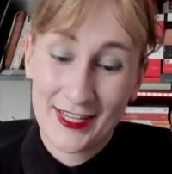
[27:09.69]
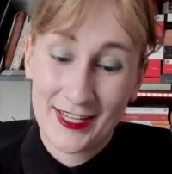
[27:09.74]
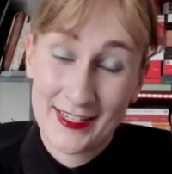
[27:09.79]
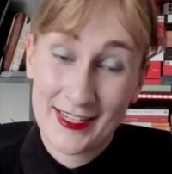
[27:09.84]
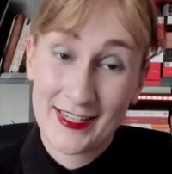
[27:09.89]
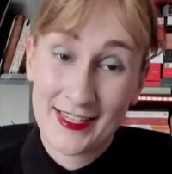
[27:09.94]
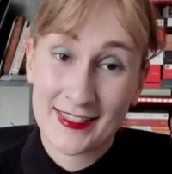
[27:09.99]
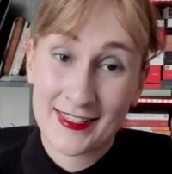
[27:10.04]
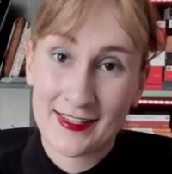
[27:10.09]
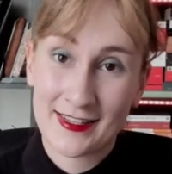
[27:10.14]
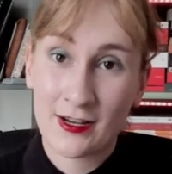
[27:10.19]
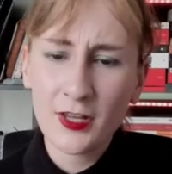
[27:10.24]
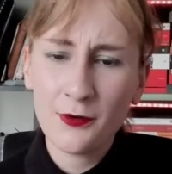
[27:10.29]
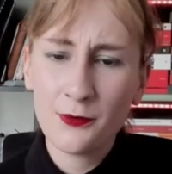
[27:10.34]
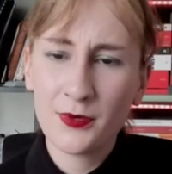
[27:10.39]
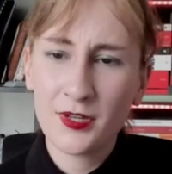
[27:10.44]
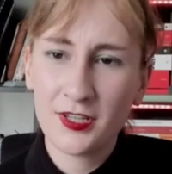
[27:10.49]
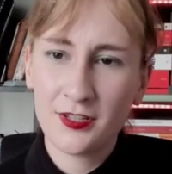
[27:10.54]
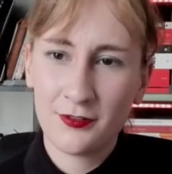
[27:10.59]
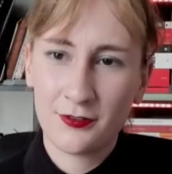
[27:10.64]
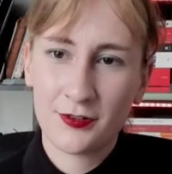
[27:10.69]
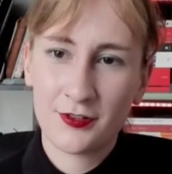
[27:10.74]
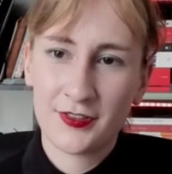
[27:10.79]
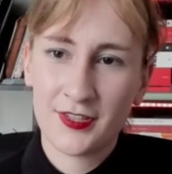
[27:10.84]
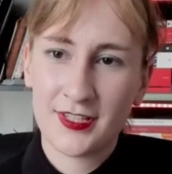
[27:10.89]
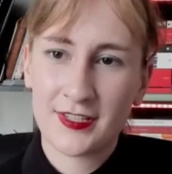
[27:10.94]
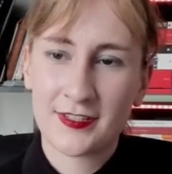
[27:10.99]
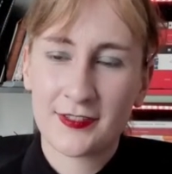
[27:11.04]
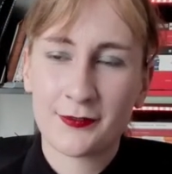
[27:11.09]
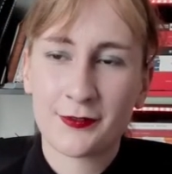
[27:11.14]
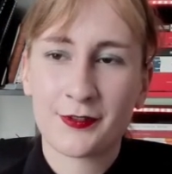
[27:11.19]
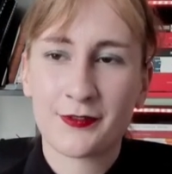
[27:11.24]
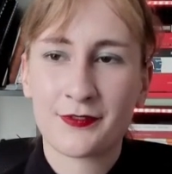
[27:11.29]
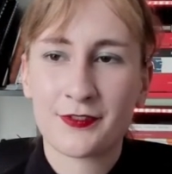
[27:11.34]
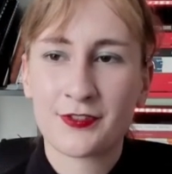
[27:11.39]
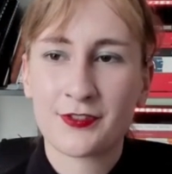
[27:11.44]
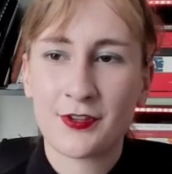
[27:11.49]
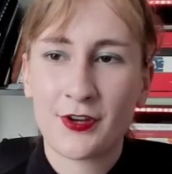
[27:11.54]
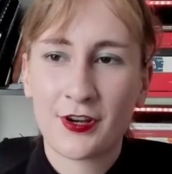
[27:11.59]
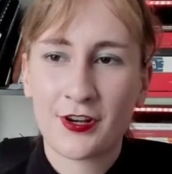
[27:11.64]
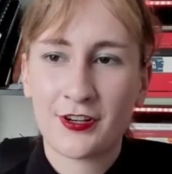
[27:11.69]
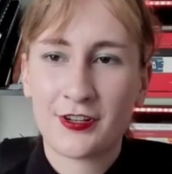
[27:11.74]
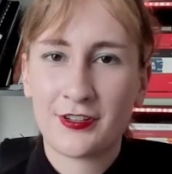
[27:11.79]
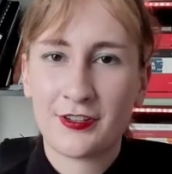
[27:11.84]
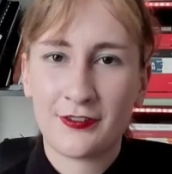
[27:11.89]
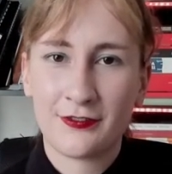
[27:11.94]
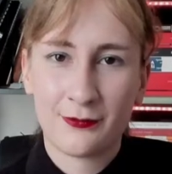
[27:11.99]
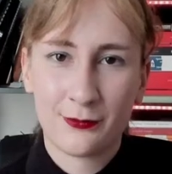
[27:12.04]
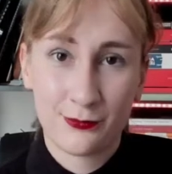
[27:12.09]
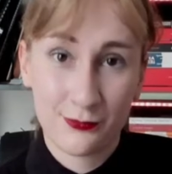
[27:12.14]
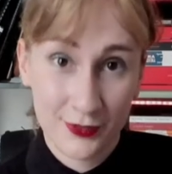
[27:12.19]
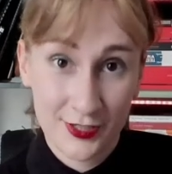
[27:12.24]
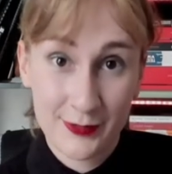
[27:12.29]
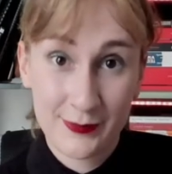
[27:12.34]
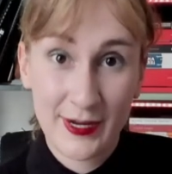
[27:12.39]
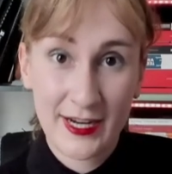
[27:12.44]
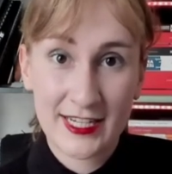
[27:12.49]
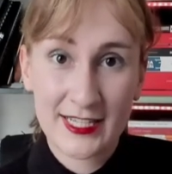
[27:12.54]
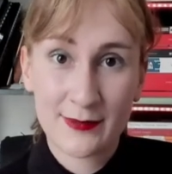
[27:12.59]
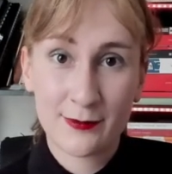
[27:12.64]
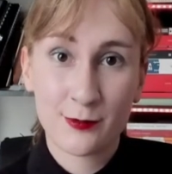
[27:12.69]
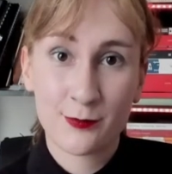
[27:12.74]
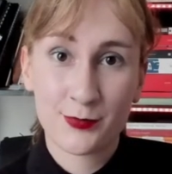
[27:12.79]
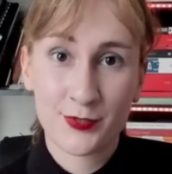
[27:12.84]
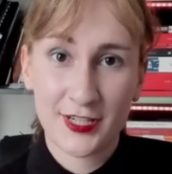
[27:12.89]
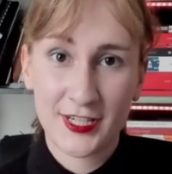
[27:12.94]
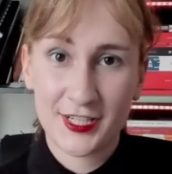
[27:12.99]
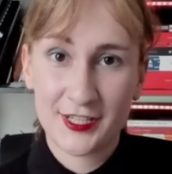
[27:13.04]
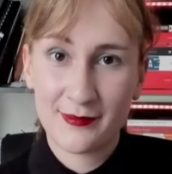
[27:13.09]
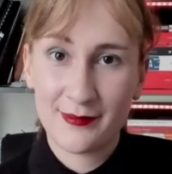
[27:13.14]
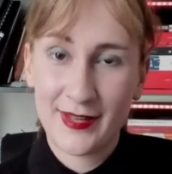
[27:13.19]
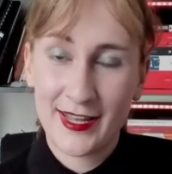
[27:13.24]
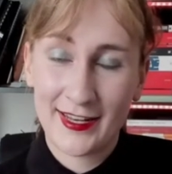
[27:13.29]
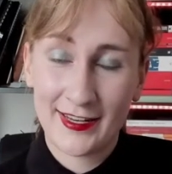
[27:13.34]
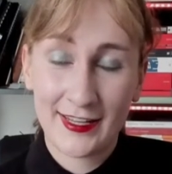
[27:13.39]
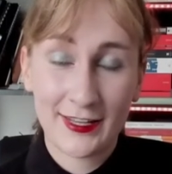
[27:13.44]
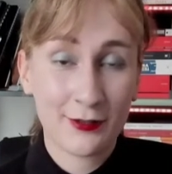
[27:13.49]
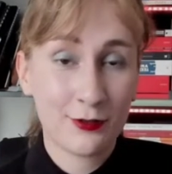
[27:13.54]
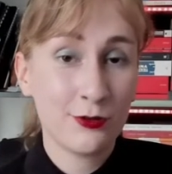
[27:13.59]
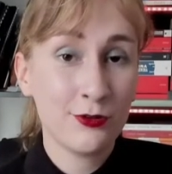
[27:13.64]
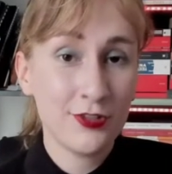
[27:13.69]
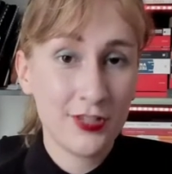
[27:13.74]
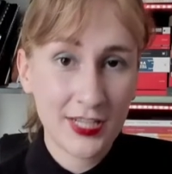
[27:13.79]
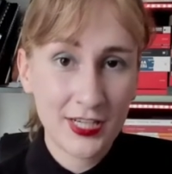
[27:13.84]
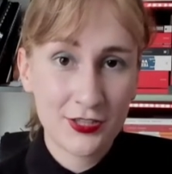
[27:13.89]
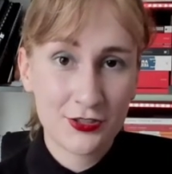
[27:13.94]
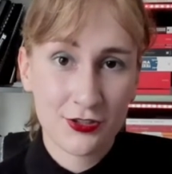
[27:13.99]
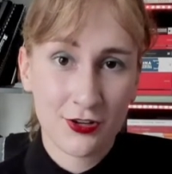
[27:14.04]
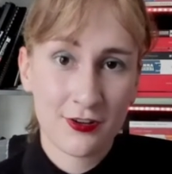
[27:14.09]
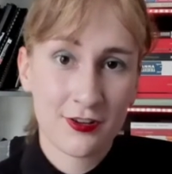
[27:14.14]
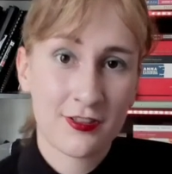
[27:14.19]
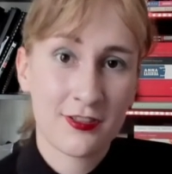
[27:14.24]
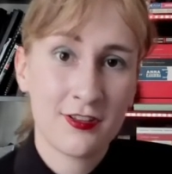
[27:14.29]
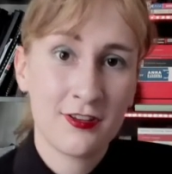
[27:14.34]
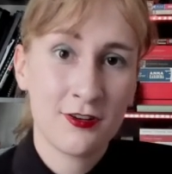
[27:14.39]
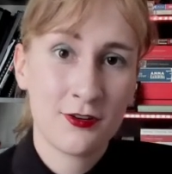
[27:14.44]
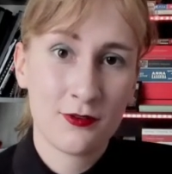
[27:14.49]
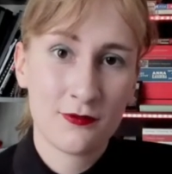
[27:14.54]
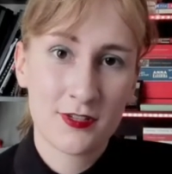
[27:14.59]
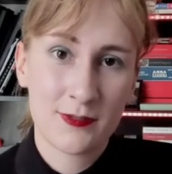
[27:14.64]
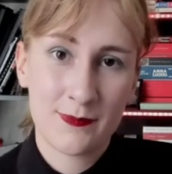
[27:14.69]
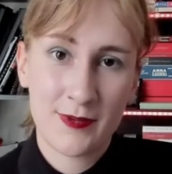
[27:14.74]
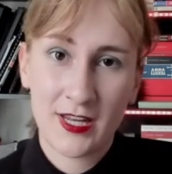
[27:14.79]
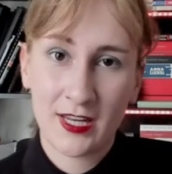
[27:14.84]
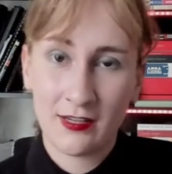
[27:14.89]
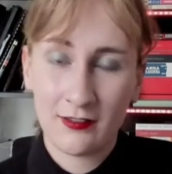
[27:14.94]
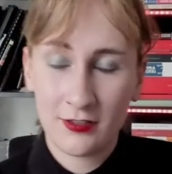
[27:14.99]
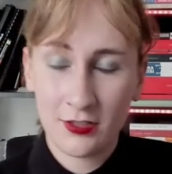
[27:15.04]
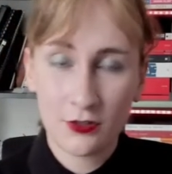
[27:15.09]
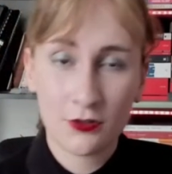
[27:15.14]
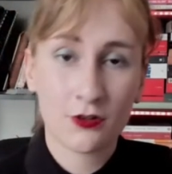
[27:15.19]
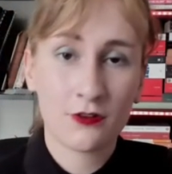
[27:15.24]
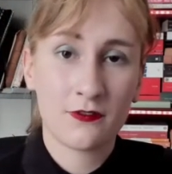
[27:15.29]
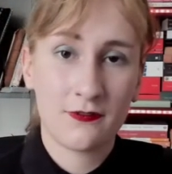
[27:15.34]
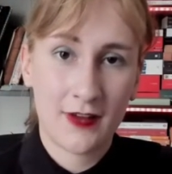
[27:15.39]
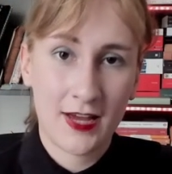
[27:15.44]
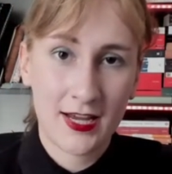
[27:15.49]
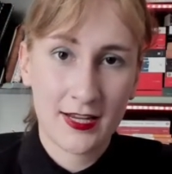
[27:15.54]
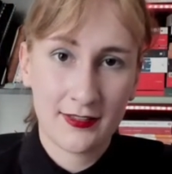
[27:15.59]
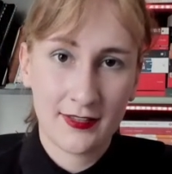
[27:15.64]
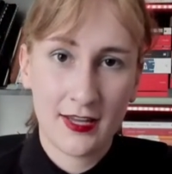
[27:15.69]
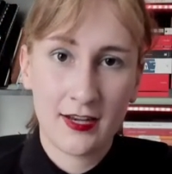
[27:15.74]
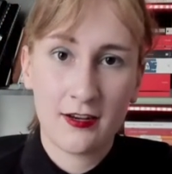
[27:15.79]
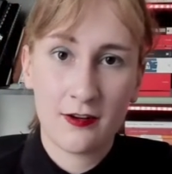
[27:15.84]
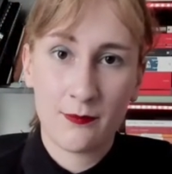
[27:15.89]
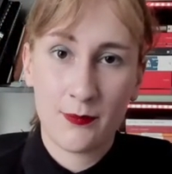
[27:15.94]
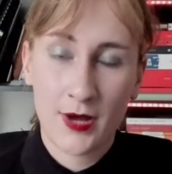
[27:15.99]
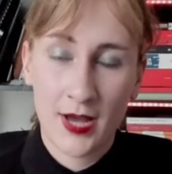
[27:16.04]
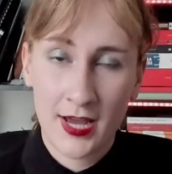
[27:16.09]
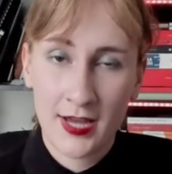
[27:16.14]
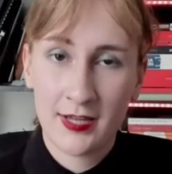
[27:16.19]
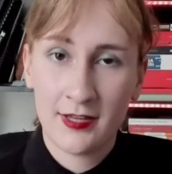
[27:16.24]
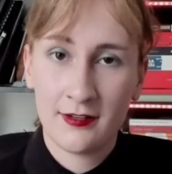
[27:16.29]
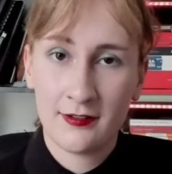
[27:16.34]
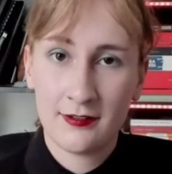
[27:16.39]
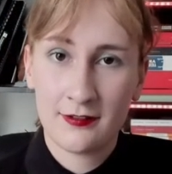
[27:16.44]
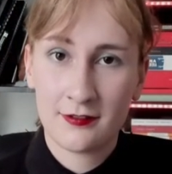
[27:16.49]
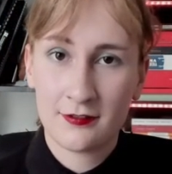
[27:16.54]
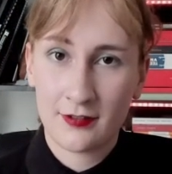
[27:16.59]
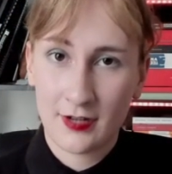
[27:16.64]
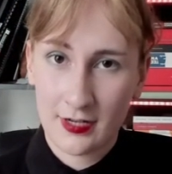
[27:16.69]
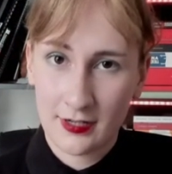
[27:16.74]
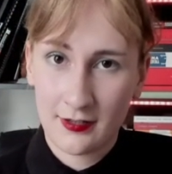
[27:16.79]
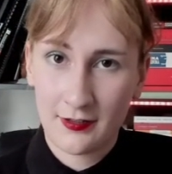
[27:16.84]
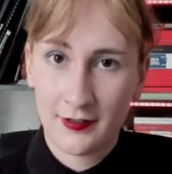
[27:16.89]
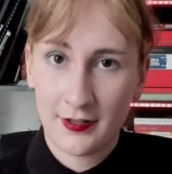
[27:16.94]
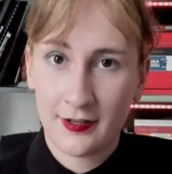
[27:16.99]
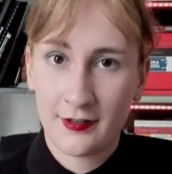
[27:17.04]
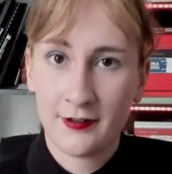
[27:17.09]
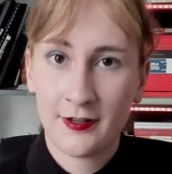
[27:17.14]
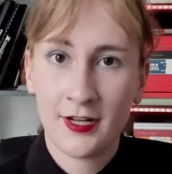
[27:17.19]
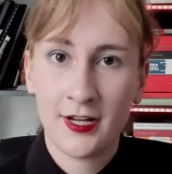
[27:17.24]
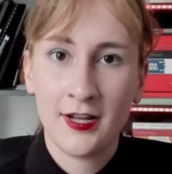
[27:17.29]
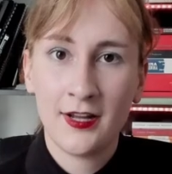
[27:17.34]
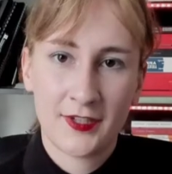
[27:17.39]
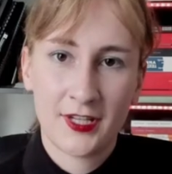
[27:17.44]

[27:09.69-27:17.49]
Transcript: and ends up with, you know, this sort of circle of respectable British men, including Jonathan, who has been, you know, violated by Dracula,